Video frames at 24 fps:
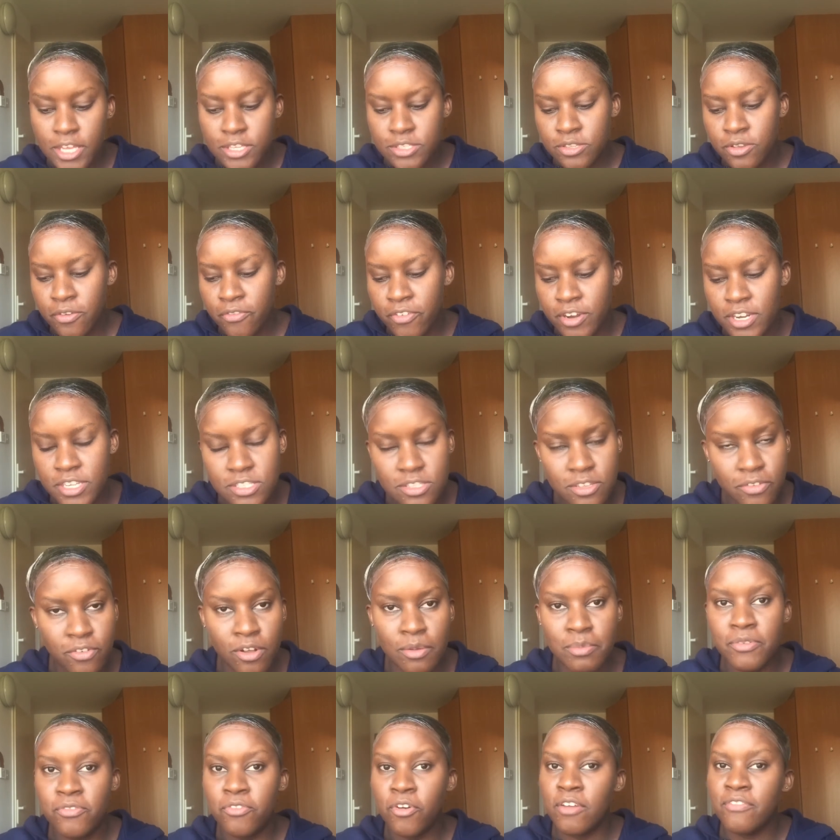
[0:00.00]
So first of
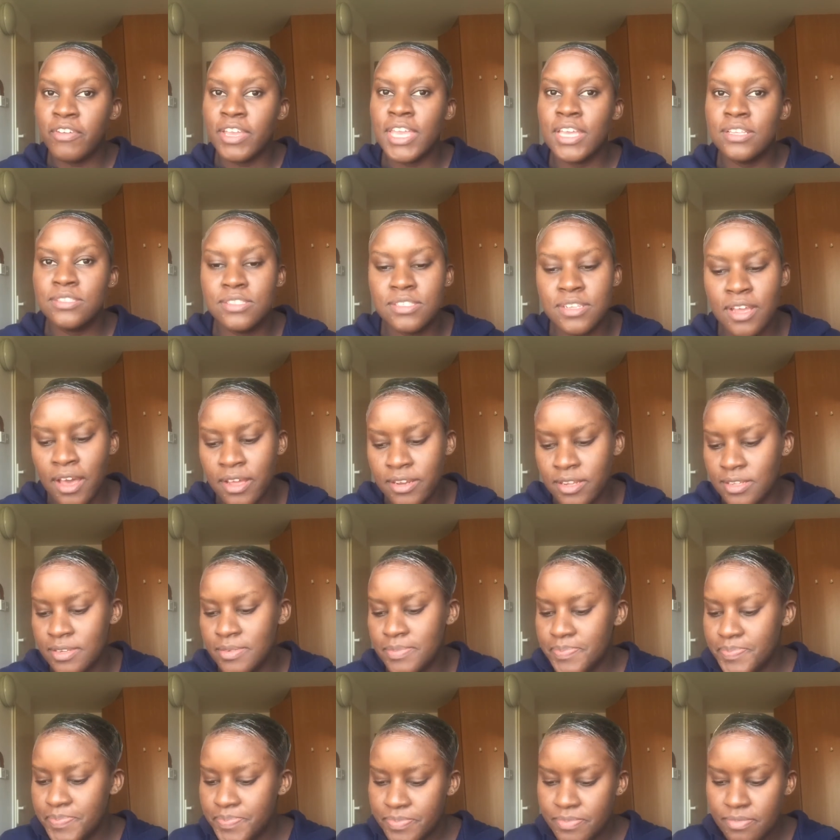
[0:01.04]
all, before I even get started,
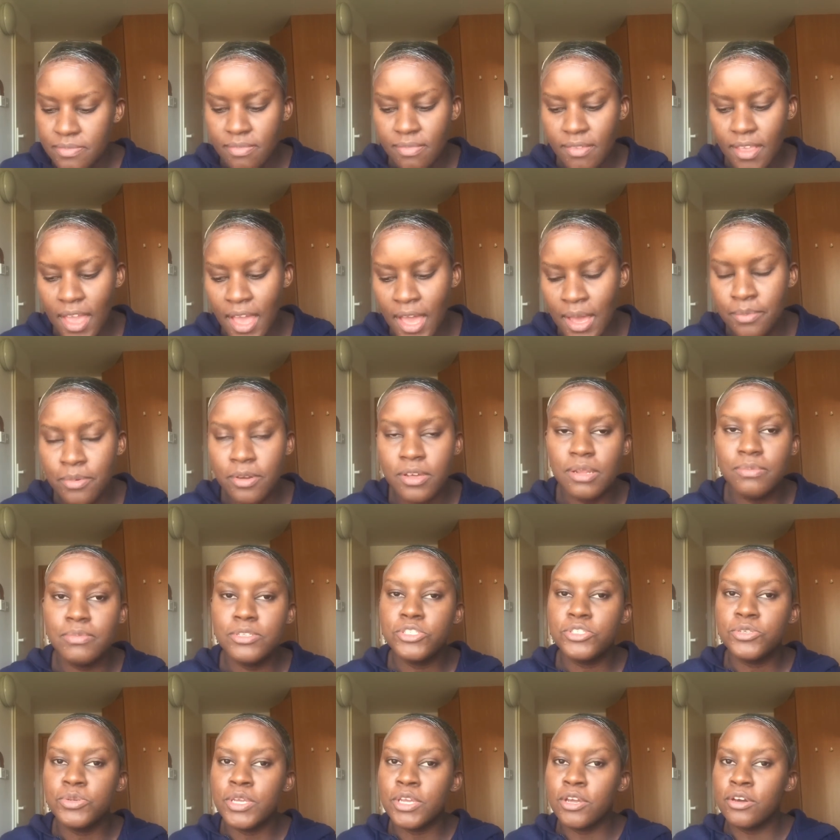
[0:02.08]
I'm going to be
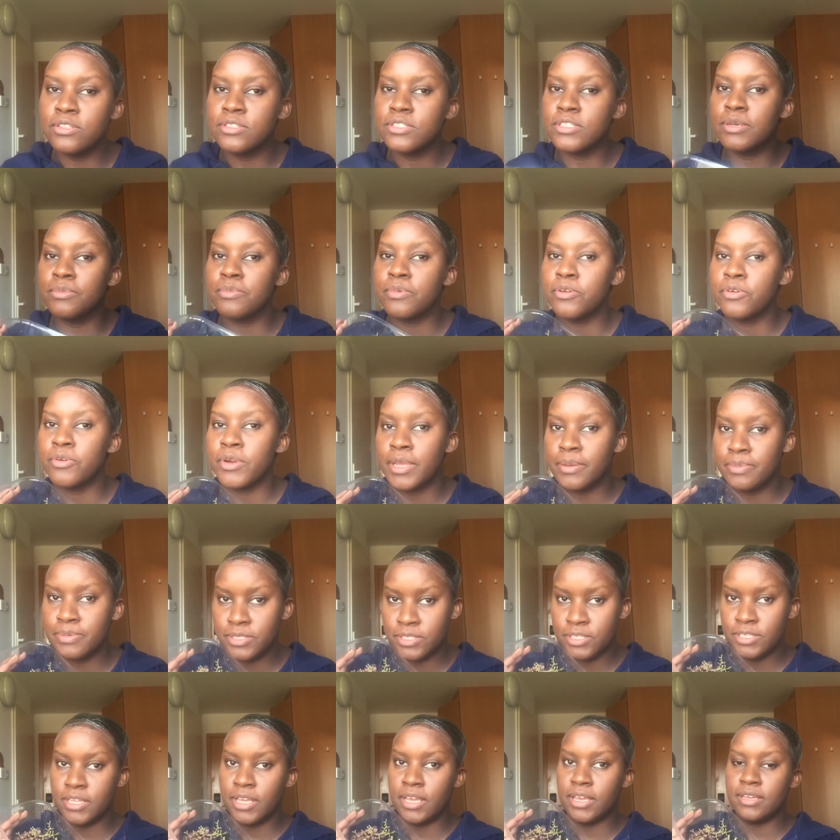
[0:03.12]
chewing on some grapes
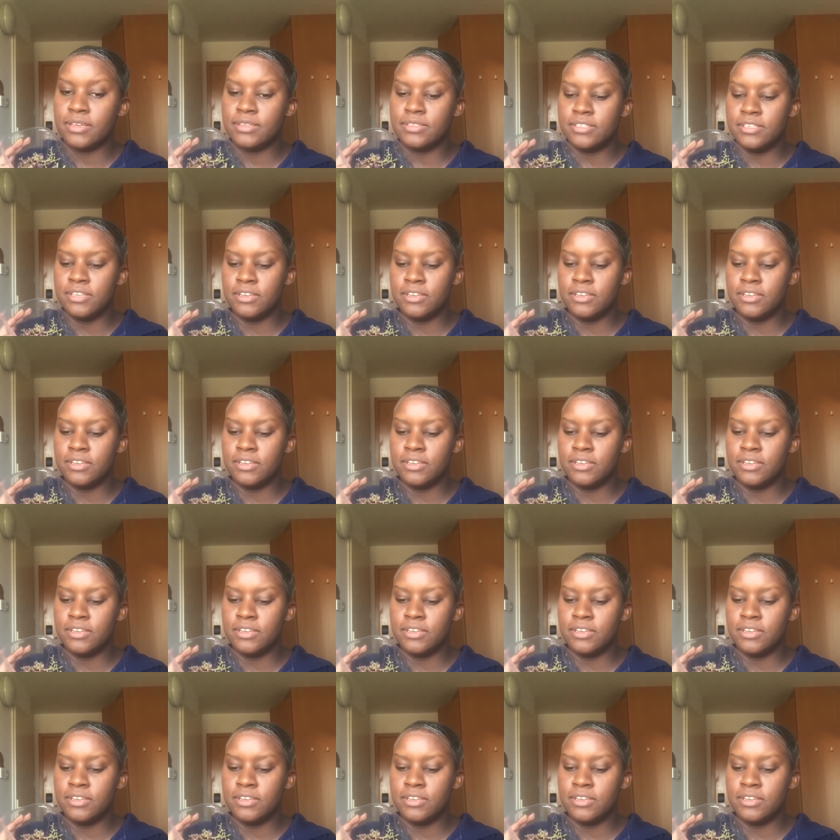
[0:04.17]
today.